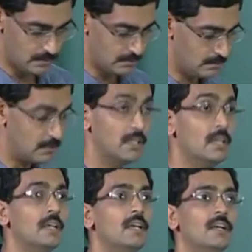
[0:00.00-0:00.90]
So
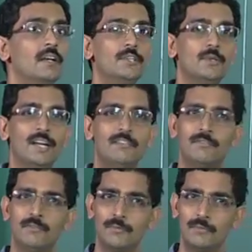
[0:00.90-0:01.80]

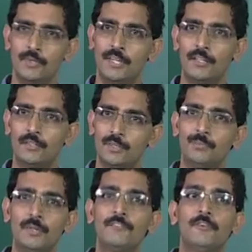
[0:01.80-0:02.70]
you can
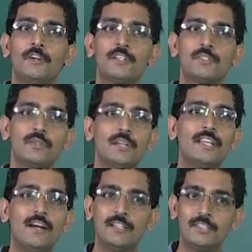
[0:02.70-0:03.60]
simply focus only
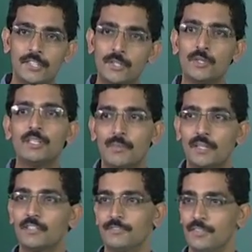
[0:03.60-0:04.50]
on the scheduling part
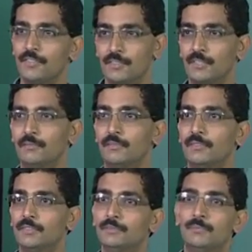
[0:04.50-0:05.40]
of your system,
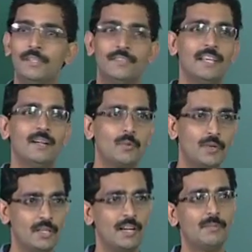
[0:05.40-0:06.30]
simply say I am
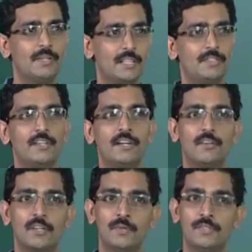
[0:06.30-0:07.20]
going to arbitrarily generate
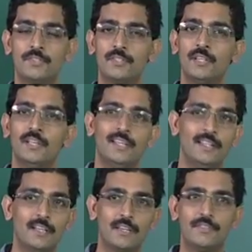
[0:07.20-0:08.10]
requests,
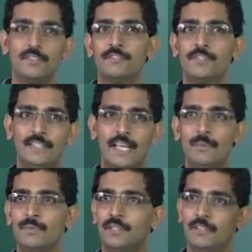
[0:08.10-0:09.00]
they are of these different
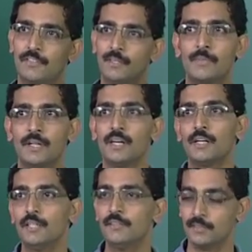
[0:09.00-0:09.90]
types and different
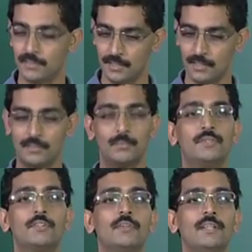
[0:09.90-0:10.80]
priorities, and here is my
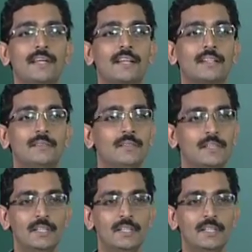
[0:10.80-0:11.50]
scheduling algorithm.